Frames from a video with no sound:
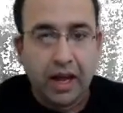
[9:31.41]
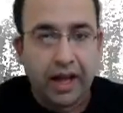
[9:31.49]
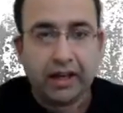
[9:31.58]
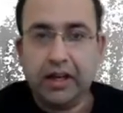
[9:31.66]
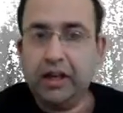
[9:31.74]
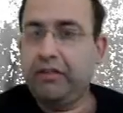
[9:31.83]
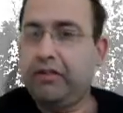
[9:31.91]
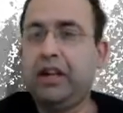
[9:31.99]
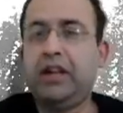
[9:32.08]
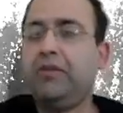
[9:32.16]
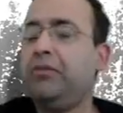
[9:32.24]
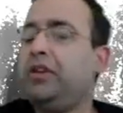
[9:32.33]
I can
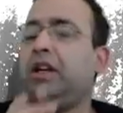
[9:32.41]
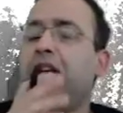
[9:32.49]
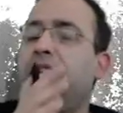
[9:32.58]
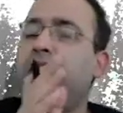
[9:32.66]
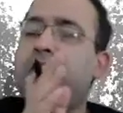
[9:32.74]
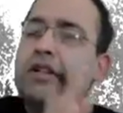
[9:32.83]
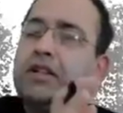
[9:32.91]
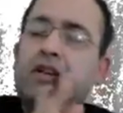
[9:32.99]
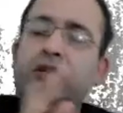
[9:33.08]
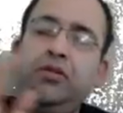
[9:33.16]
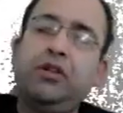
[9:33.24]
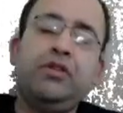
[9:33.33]
divide chemotactic agents
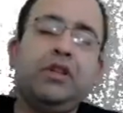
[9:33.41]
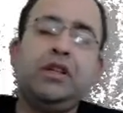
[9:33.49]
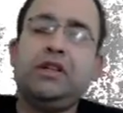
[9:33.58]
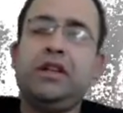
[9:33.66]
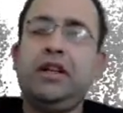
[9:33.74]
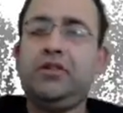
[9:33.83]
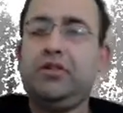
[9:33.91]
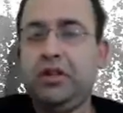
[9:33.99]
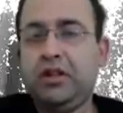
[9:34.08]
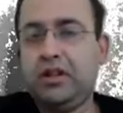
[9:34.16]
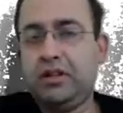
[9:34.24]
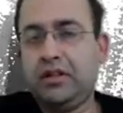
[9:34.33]
into endogenous and
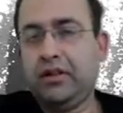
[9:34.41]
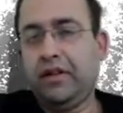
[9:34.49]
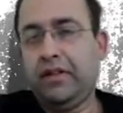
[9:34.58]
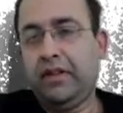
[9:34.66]
exogenous.